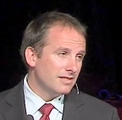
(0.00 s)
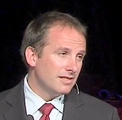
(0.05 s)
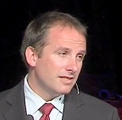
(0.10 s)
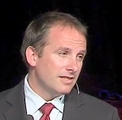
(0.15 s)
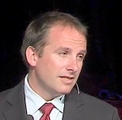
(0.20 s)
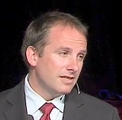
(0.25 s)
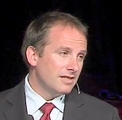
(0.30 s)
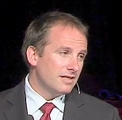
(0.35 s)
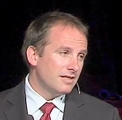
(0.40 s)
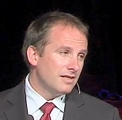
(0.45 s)

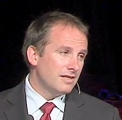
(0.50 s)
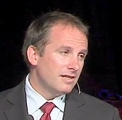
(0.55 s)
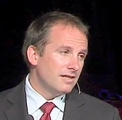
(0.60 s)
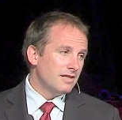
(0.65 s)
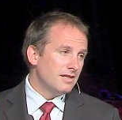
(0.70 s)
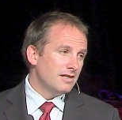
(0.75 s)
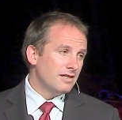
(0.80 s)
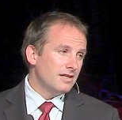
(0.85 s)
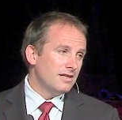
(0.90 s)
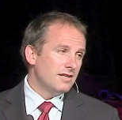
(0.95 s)

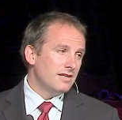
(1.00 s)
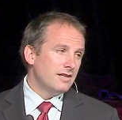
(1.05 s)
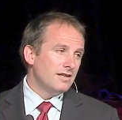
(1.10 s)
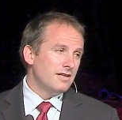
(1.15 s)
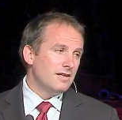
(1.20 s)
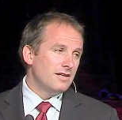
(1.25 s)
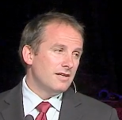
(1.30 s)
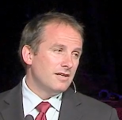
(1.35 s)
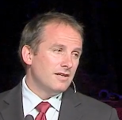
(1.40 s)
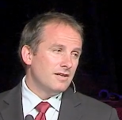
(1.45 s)

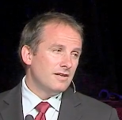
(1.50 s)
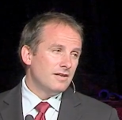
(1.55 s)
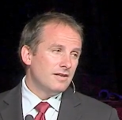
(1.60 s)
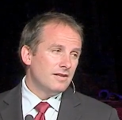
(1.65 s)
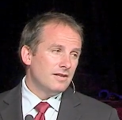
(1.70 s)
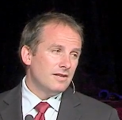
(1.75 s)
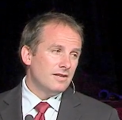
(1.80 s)
[no speech]